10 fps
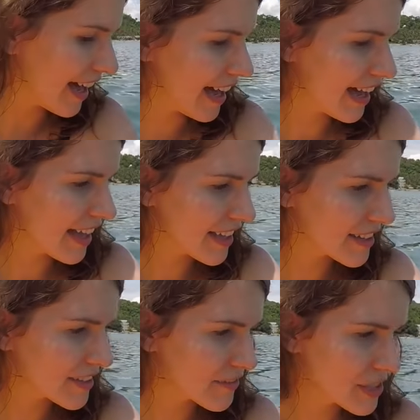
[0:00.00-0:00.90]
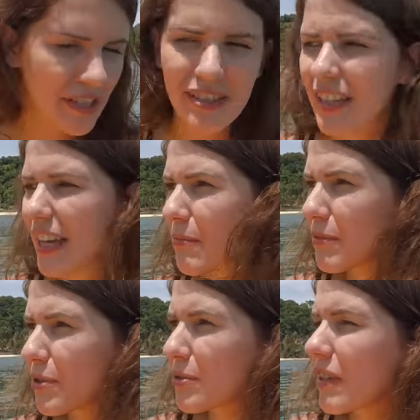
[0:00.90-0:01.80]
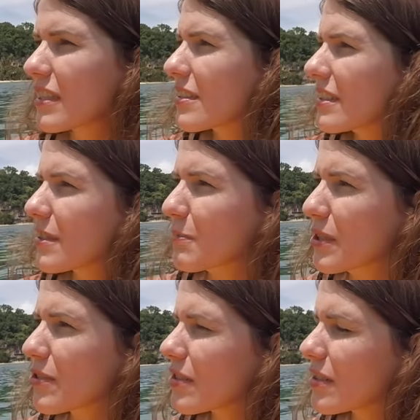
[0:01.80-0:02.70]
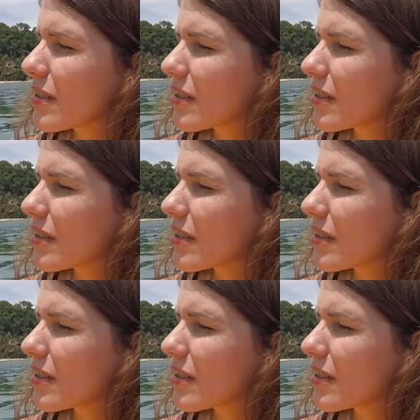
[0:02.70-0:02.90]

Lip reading: And we just came to, what's this beach?